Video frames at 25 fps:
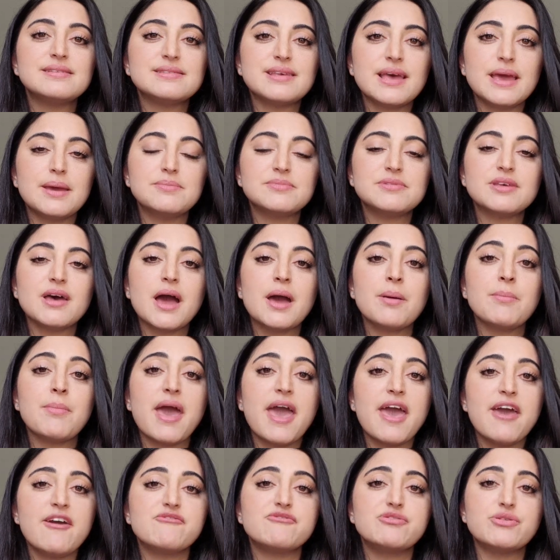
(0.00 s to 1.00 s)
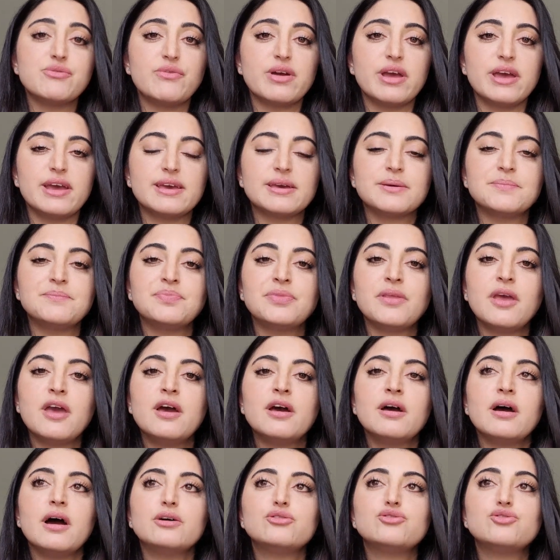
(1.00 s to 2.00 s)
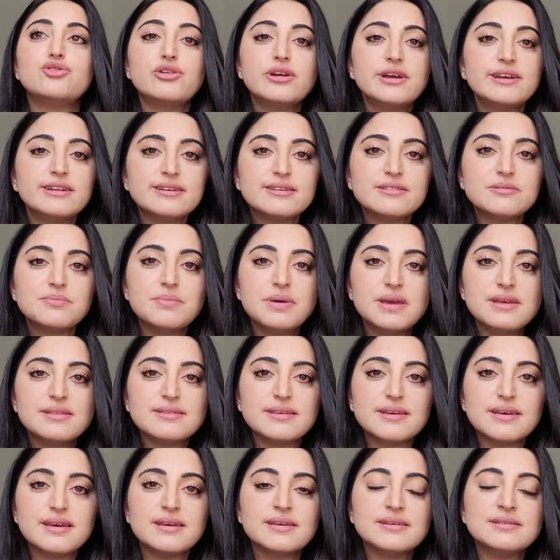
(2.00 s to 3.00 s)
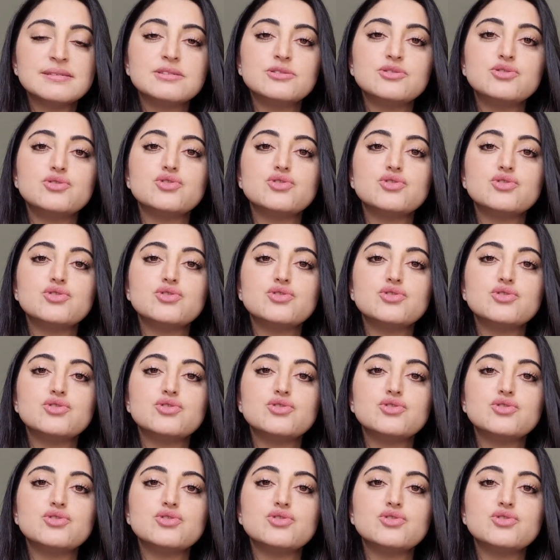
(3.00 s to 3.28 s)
same time every week. During these meetings,